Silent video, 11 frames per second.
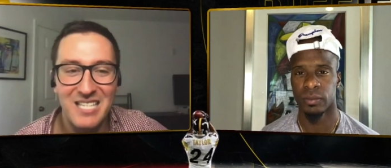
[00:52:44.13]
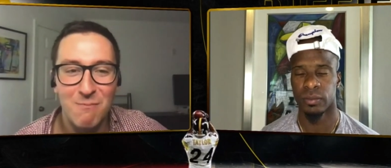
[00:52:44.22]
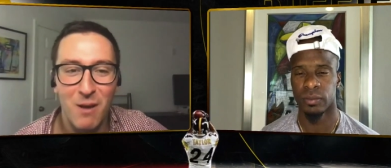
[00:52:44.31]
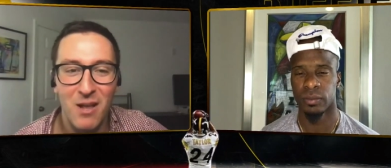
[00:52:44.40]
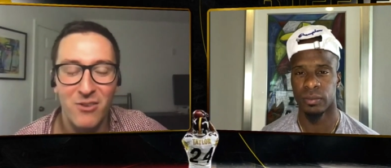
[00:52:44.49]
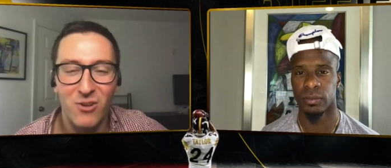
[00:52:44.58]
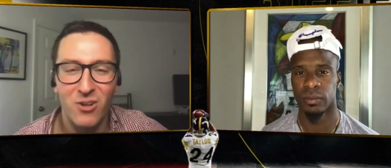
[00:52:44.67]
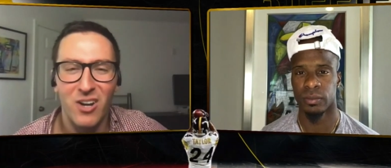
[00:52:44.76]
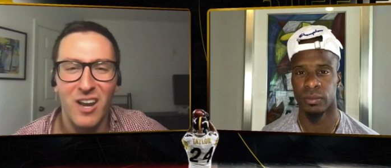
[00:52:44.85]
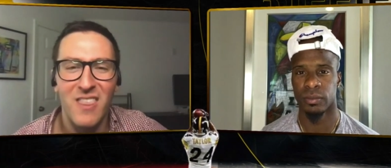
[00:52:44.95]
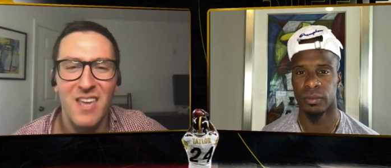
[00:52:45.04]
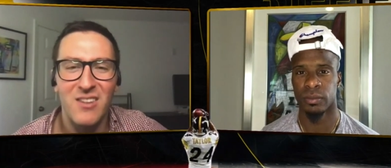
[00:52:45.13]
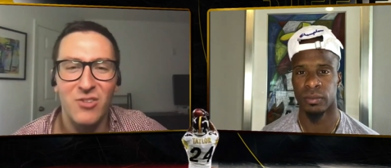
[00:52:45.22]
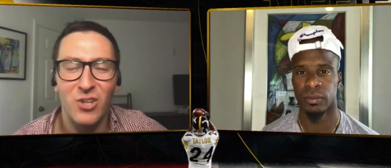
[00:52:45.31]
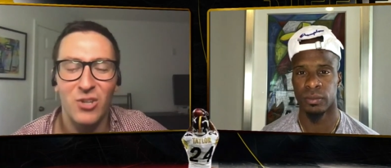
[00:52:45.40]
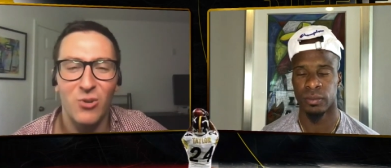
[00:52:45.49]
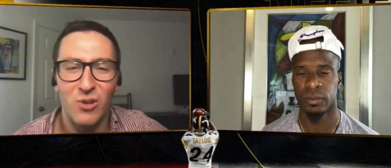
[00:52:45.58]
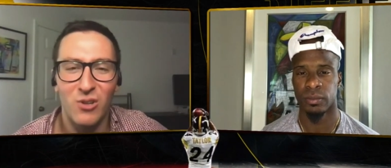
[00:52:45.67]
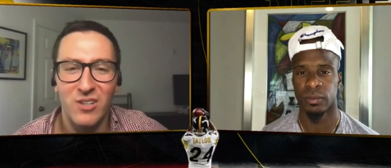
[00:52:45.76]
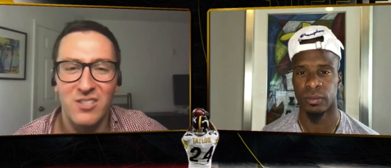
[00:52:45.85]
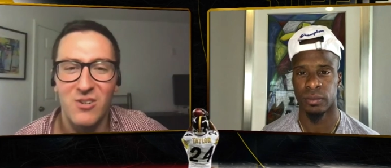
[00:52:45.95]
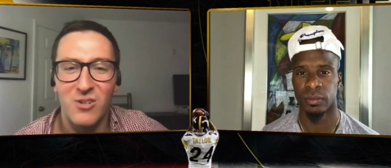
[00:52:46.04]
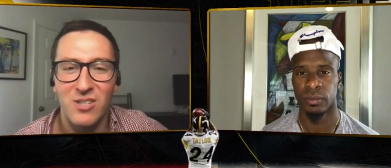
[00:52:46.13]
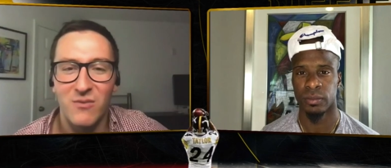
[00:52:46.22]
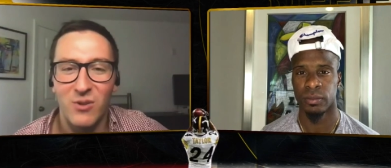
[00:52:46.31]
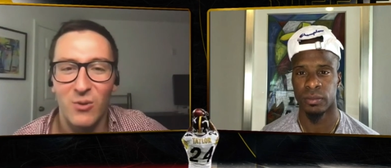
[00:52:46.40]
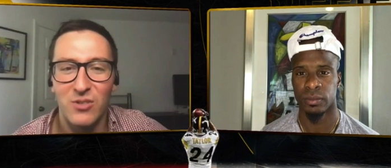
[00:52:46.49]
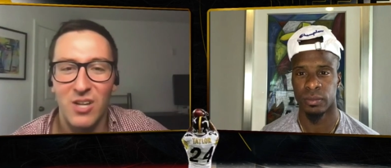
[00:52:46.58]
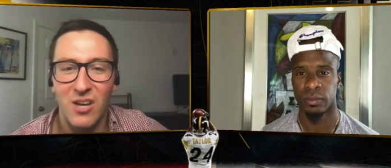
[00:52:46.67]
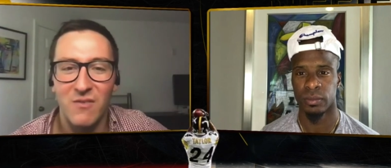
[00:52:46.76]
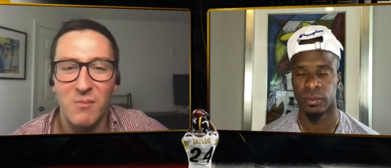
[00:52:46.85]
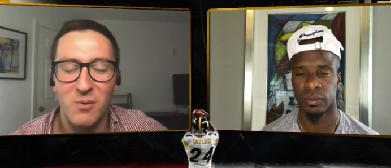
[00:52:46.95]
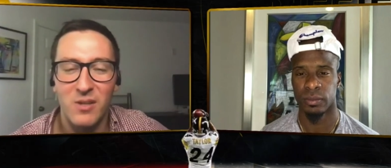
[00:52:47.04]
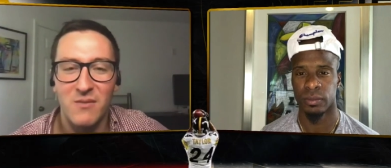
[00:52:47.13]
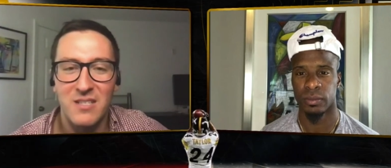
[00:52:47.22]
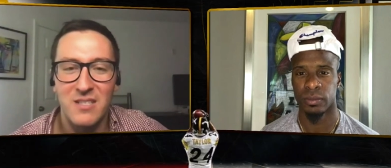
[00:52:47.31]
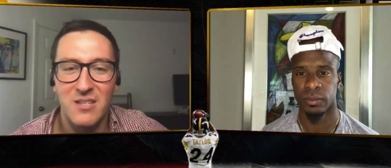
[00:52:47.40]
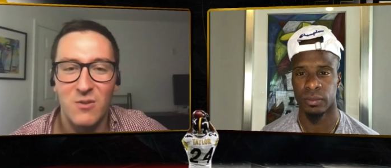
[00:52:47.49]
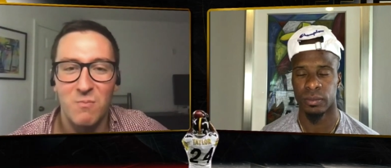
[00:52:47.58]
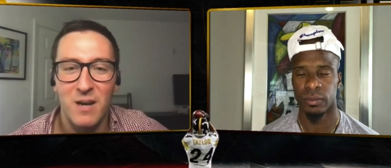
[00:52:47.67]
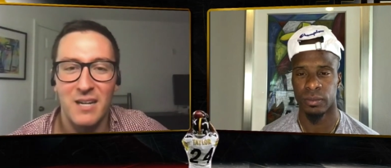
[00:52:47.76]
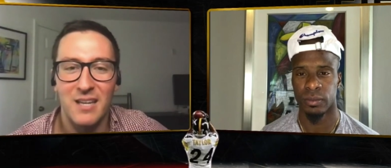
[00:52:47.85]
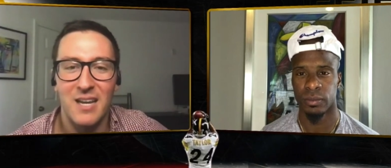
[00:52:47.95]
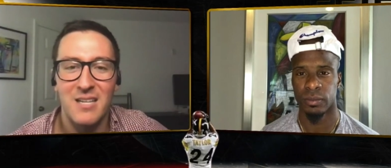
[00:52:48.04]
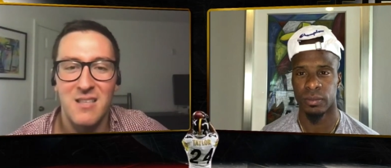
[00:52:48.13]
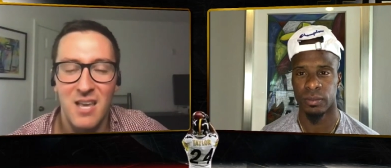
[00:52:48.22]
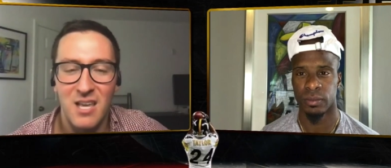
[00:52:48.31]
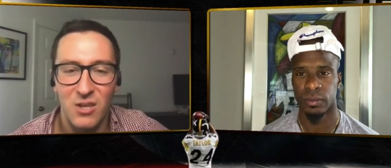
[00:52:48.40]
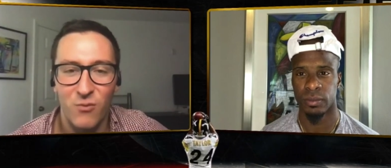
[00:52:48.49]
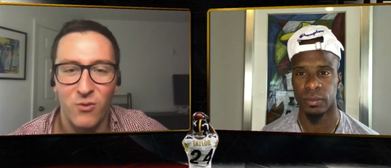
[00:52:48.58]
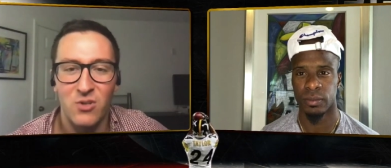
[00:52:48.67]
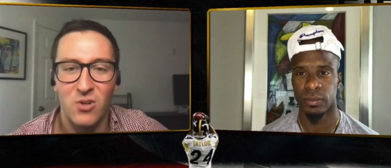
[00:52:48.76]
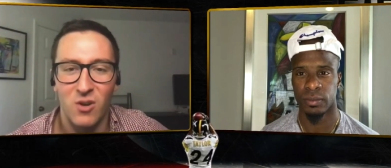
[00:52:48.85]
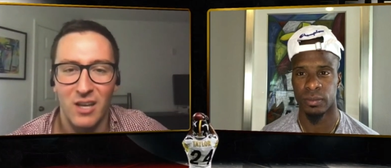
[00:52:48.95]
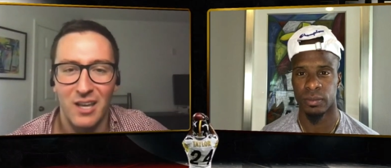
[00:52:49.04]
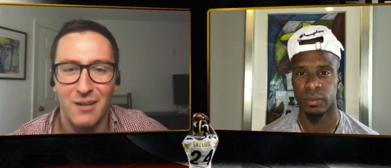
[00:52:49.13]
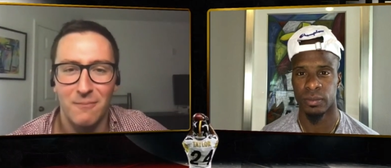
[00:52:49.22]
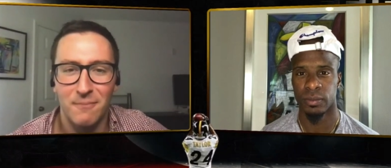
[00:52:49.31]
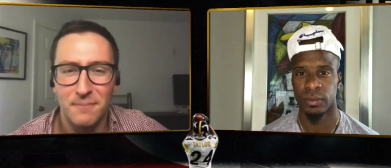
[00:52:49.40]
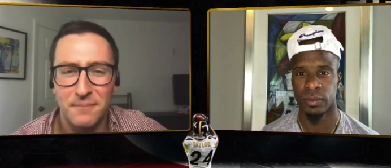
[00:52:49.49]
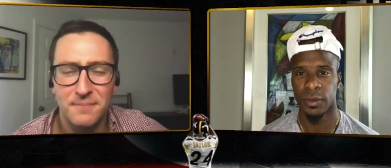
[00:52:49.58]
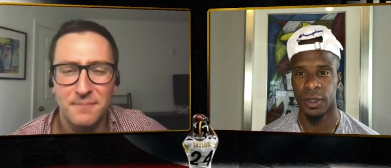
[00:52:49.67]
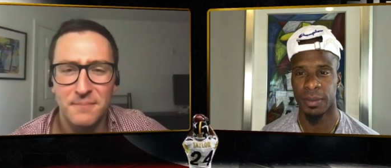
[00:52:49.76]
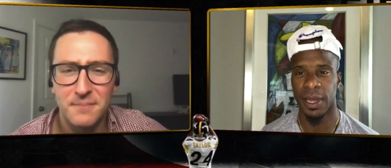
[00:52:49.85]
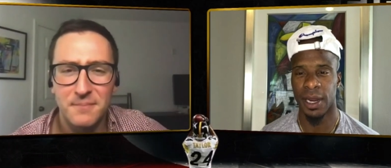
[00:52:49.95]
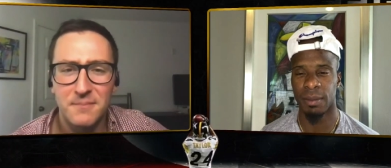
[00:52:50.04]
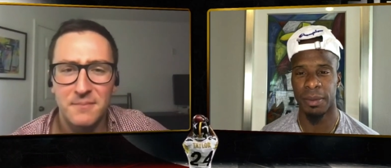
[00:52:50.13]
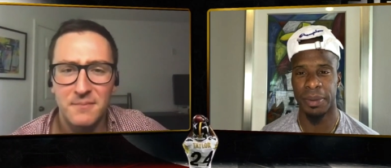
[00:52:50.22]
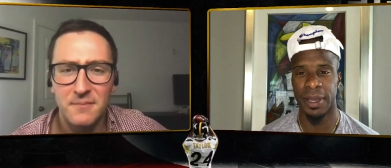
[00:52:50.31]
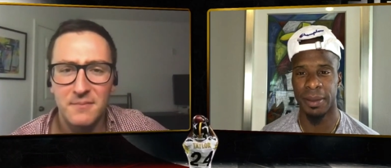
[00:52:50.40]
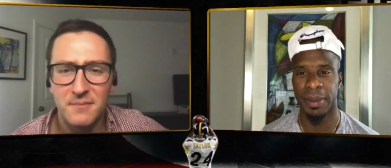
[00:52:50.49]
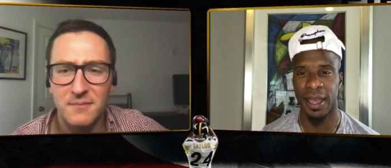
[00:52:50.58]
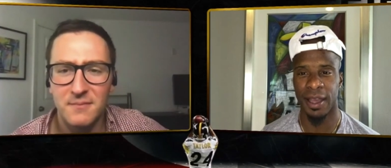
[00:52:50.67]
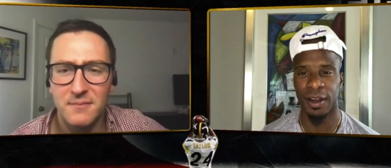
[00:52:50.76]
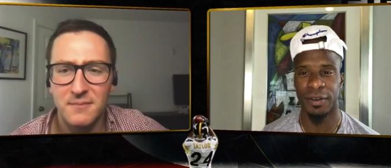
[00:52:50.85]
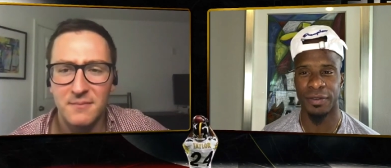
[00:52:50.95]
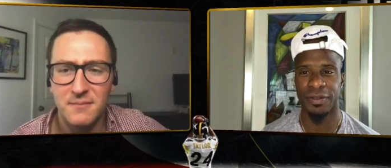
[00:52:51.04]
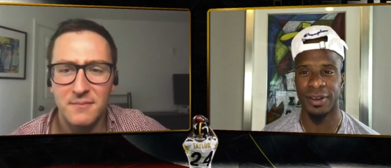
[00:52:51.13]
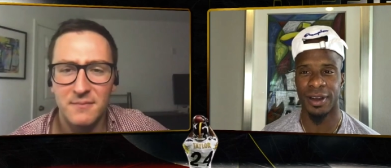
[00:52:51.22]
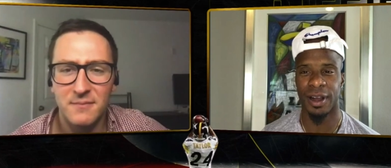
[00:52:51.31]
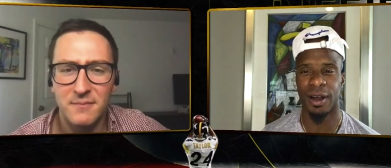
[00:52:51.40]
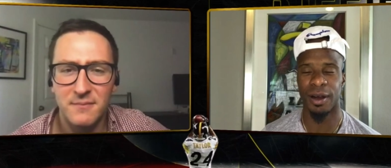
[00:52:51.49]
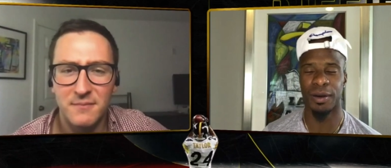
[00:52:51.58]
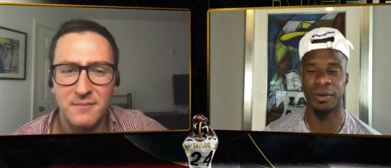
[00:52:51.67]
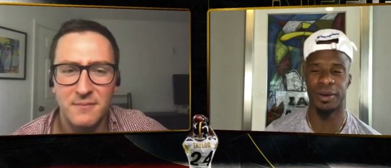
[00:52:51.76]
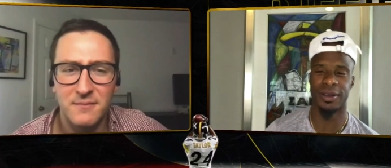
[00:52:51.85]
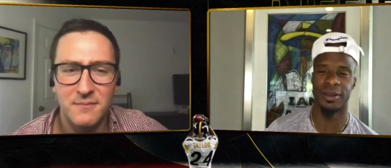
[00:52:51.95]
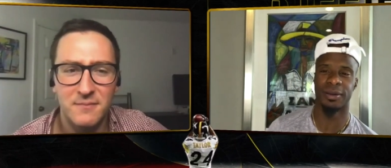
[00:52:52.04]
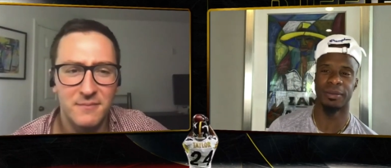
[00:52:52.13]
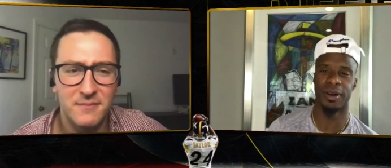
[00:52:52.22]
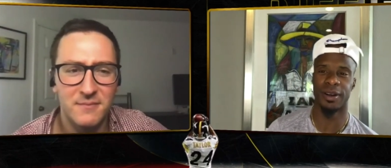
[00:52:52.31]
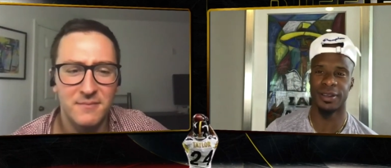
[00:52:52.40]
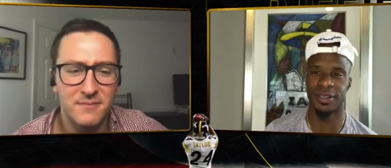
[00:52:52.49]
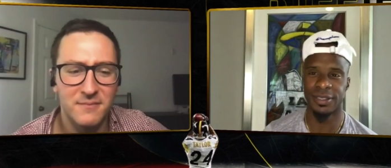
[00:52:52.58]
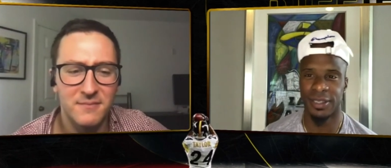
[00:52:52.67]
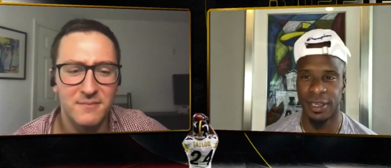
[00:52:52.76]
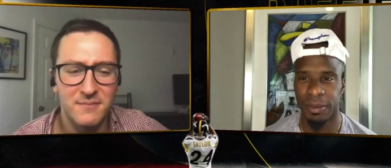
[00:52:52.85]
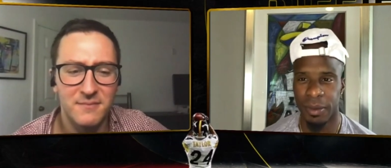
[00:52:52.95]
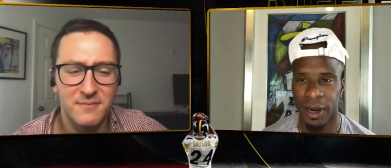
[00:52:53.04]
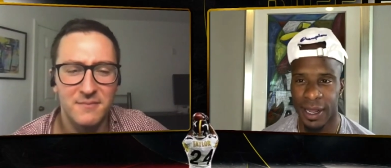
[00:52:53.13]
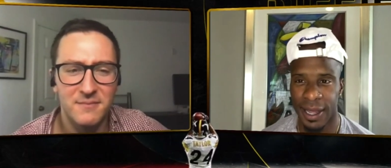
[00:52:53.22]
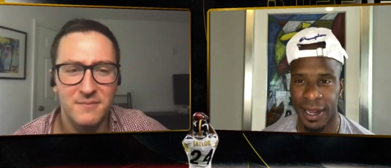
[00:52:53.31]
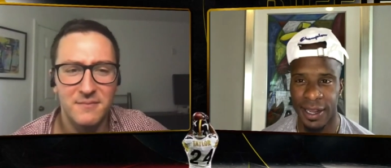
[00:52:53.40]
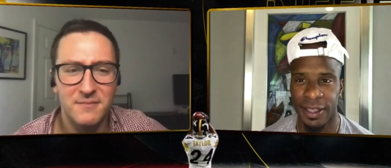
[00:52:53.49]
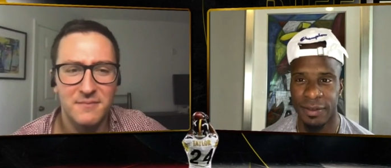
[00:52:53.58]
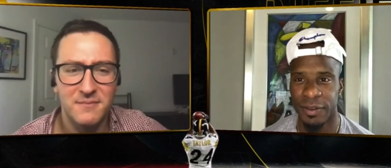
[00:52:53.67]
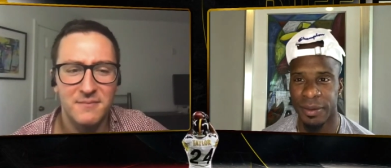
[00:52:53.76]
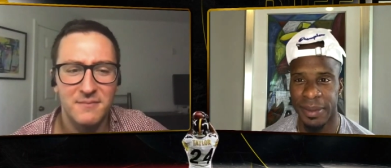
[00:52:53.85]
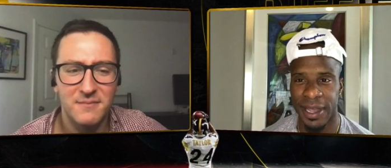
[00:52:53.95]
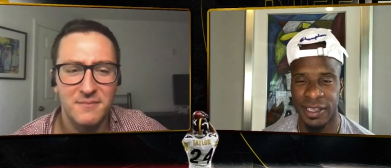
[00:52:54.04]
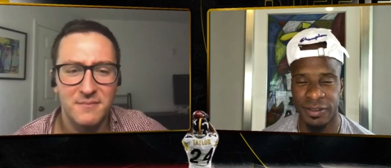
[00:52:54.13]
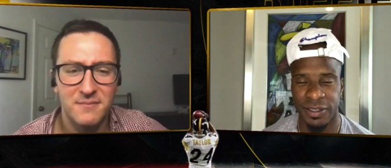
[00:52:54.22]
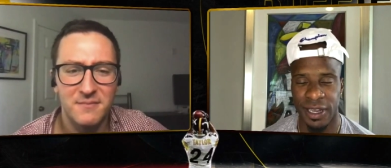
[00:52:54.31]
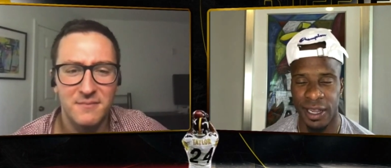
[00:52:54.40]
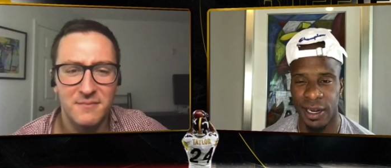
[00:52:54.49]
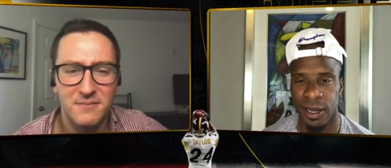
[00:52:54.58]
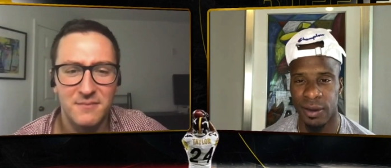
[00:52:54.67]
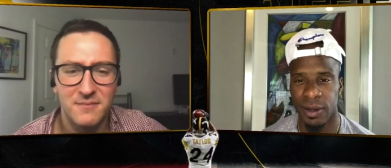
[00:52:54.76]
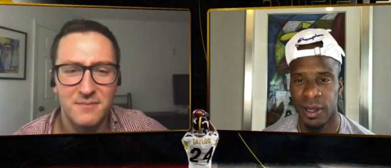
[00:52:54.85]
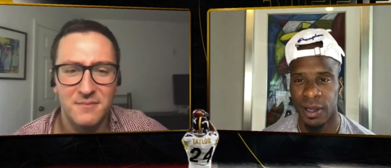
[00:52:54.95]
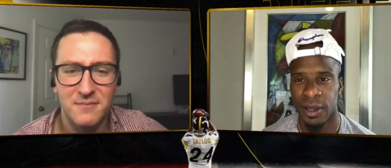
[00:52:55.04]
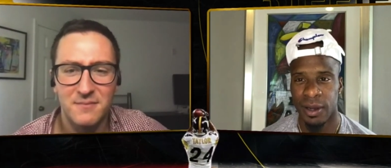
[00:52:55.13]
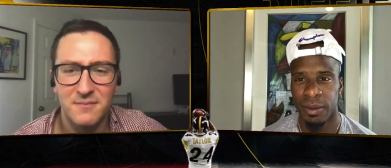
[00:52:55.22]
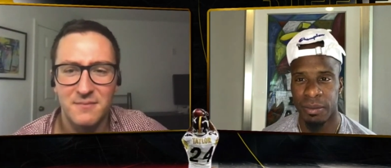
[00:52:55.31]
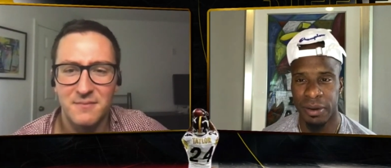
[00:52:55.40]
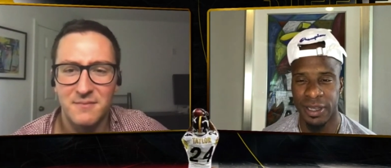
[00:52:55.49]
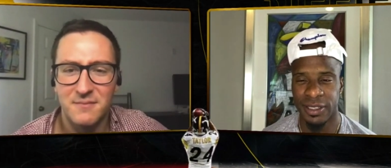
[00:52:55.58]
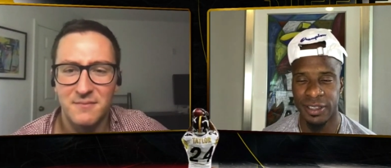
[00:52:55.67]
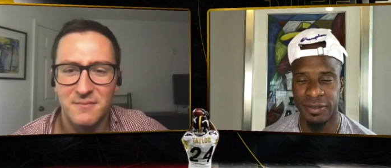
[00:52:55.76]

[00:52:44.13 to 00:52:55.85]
Speaker 1: sponsor, and then to you, the listeners and viewers of the Bleav in Steelers podcast. Thank you for tuning in.
Speaker 2: Man, I'm going to piggyback off all what Mark just said. Mark, I got to give you a massive shout out. Brinks